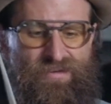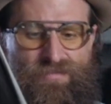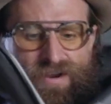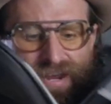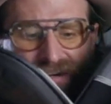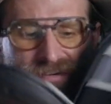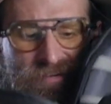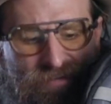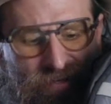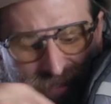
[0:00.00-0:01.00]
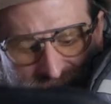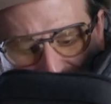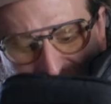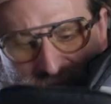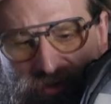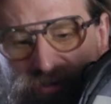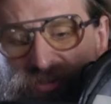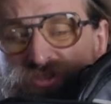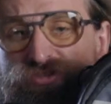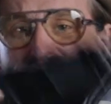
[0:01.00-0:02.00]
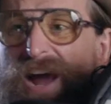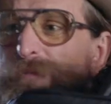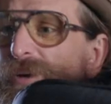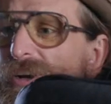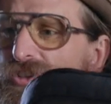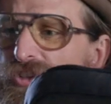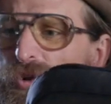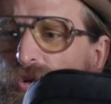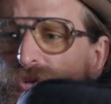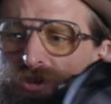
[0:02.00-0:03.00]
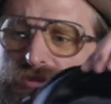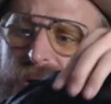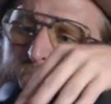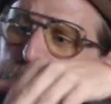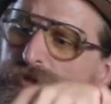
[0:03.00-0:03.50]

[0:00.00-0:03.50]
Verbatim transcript: all right? Like that, here's our strap. We got a shoulder strap,